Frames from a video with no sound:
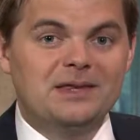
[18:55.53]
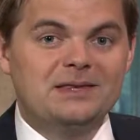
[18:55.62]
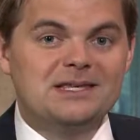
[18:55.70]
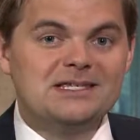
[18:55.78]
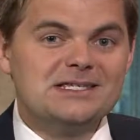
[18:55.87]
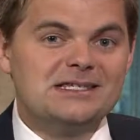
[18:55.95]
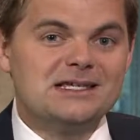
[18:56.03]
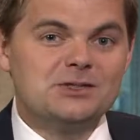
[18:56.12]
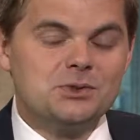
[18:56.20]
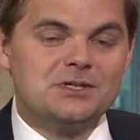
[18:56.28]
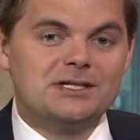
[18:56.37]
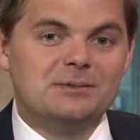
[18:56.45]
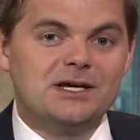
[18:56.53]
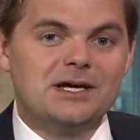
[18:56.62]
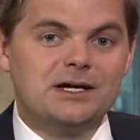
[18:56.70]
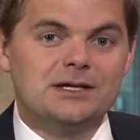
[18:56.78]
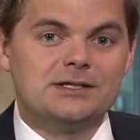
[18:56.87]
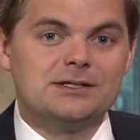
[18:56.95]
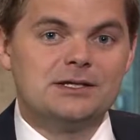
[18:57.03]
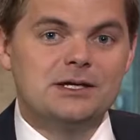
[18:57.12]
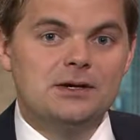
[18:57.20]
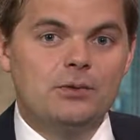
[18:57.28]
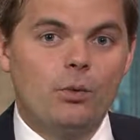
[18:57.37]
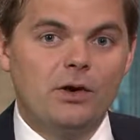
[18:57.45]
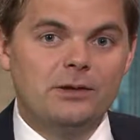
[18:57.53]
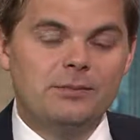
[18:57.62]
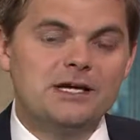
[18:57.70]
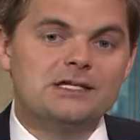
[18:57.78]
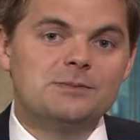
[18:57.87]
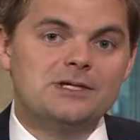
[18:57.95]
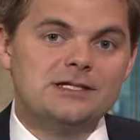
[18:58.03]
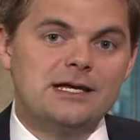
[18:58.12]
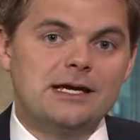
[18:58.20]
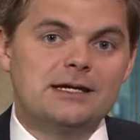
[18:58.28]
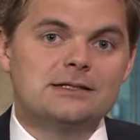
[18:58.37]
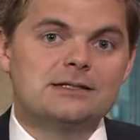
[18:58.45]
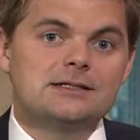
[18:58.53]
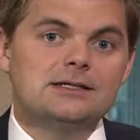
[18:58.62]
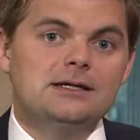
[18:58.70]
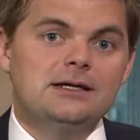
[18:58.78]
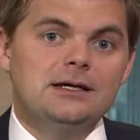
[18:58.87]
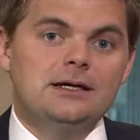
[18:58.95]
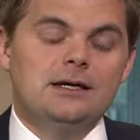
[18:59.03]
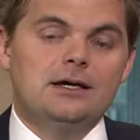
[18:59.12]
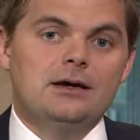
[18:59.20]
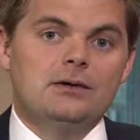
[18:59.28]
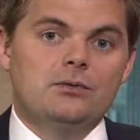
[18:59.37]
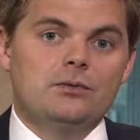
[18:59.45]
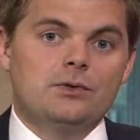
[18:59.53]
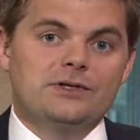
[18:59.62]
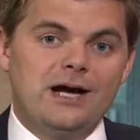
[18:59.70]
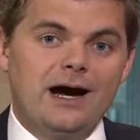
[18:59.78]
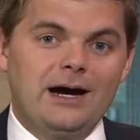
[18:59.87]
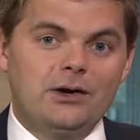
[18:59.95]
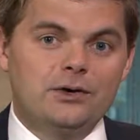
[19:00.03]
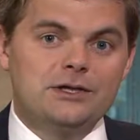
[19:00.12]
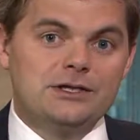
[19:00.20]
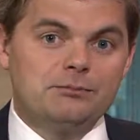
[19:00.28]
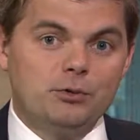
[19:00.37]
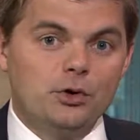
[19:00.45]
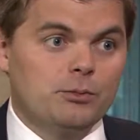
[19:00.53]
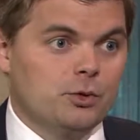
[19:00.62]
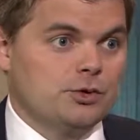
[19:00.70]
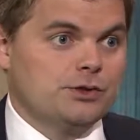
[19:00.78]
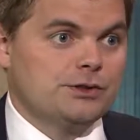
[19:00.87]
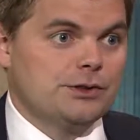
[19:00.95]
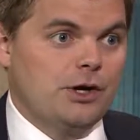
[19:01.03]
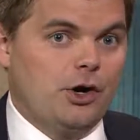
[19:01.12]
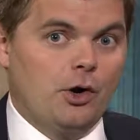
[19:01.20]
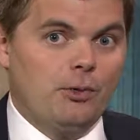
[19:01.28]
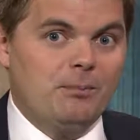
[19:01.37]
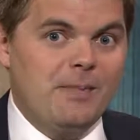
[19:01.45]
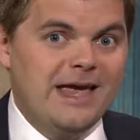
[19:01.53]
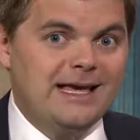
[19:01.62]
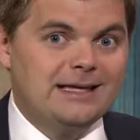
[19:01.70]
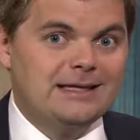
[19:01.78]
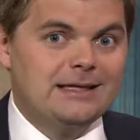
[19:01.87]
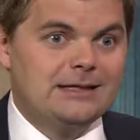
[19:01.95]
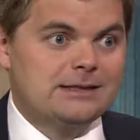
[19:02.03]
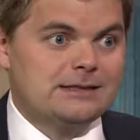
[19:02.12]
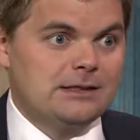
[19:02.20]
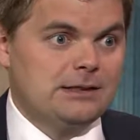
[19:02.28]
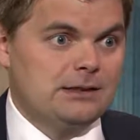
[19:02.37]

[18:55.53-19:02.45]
this is interesting because one of the biggest mistakes retirees and boomers are making these